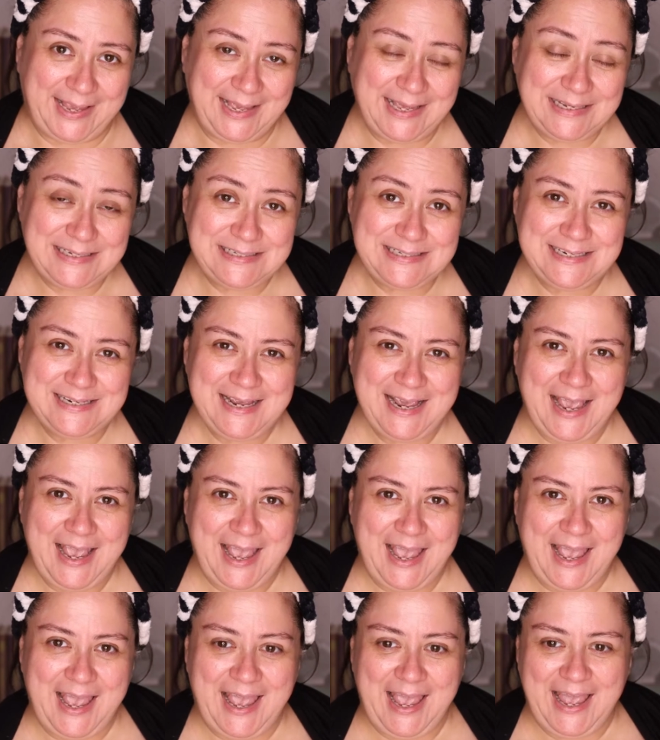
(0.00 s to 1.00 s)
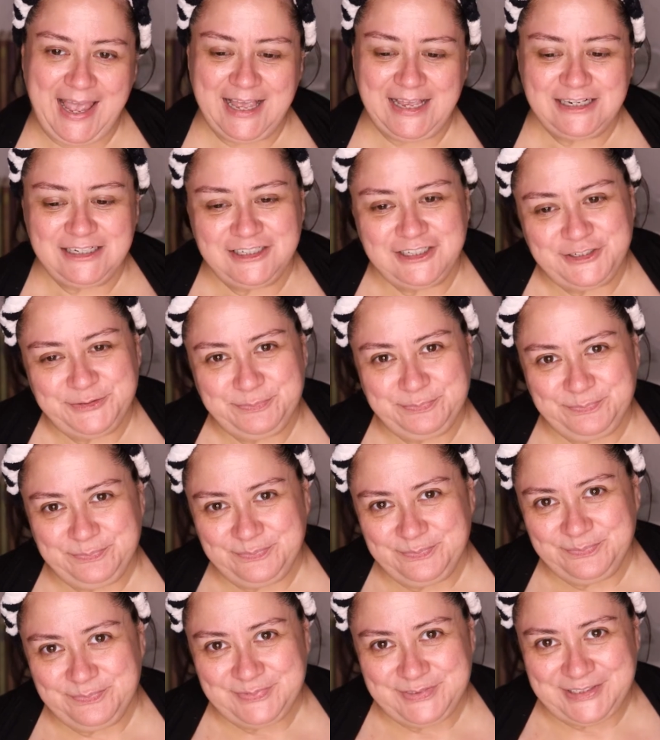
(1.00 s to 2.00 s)
it and
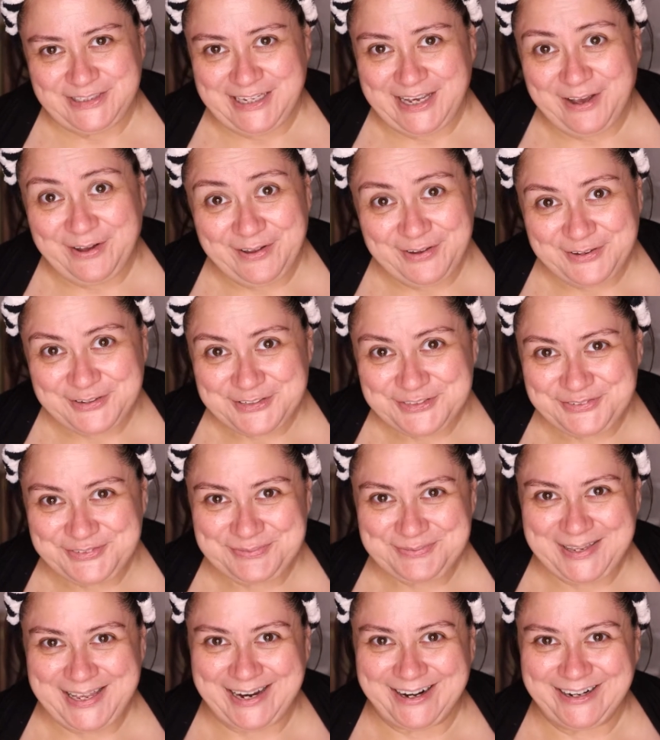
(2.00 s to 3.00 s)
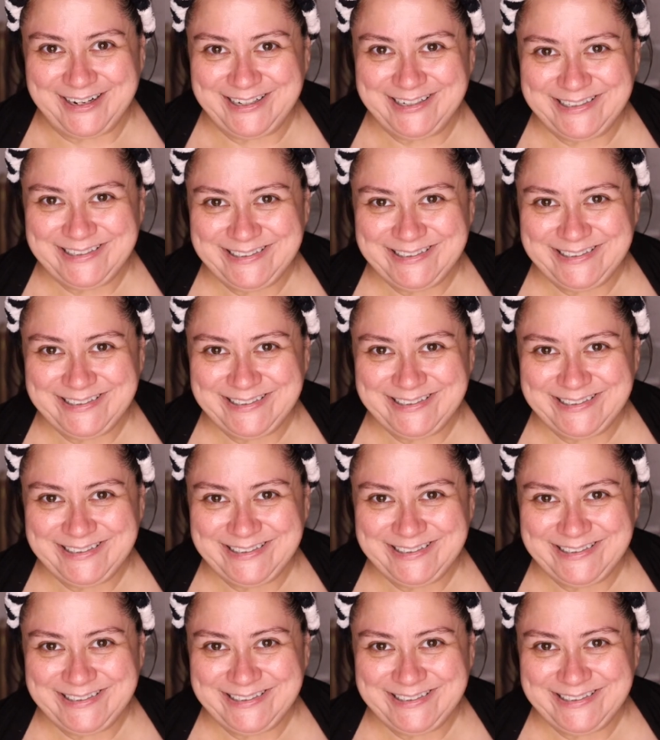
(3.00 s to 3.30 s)
see how it goes from there.